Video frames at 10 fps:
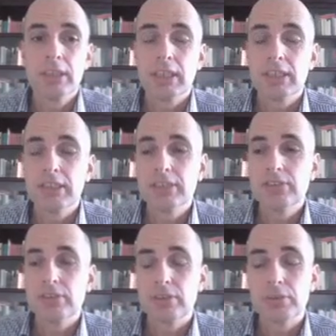And
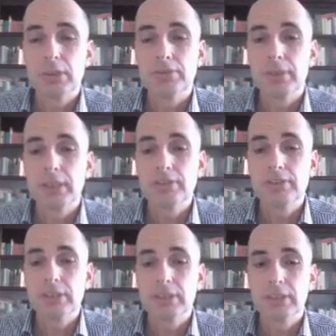that's a quick
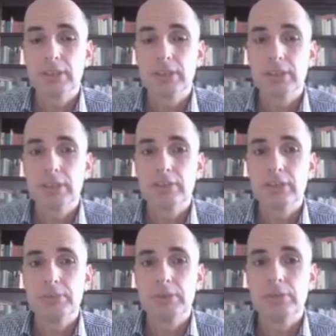fix that can
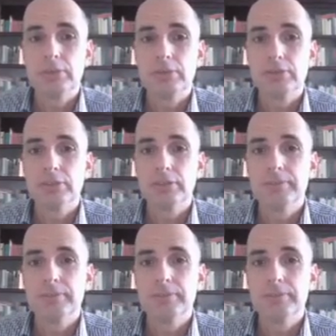easily be used.